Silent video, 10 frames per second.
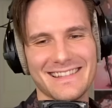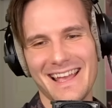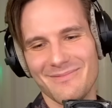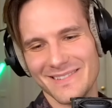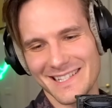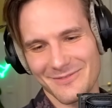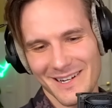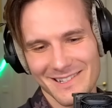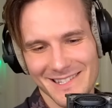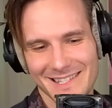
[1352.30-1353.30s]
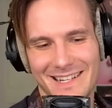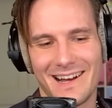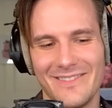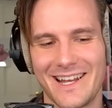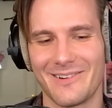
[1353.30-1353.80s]
labeled as one of those
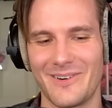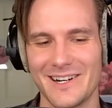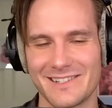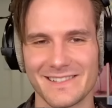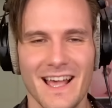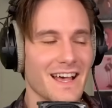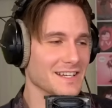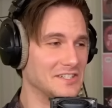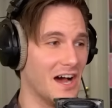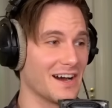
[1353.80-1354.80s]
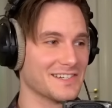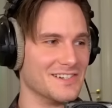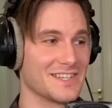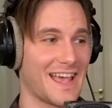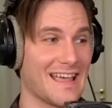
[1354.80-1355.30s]
scummy commercials.
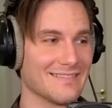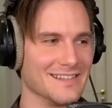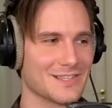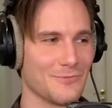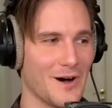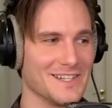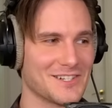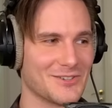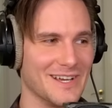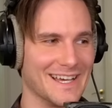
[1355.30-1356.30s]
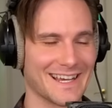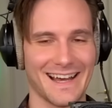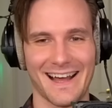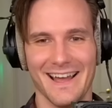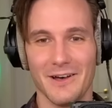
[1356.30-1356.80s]
Doctors hate this one trick,
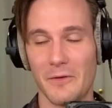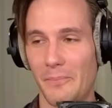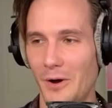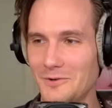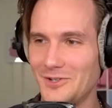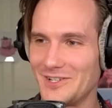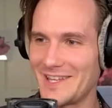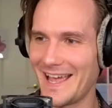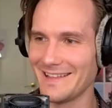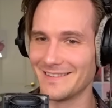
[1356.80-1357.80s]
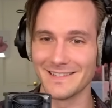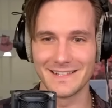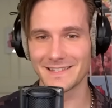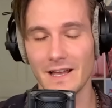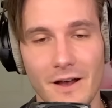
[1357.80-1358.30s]
huh? The poachers hate this.
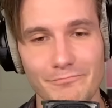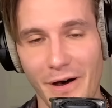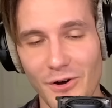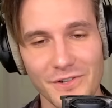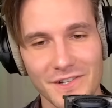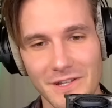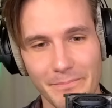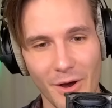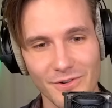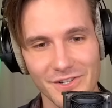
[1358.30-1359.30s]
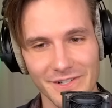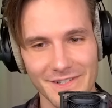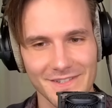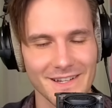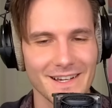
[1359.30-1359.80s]
Just poach the
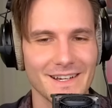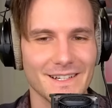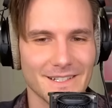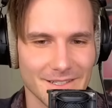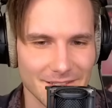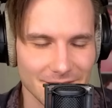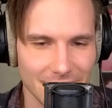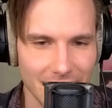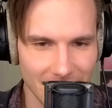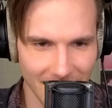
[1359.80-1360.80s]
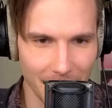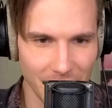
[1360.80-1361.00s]
poachers. Isn't that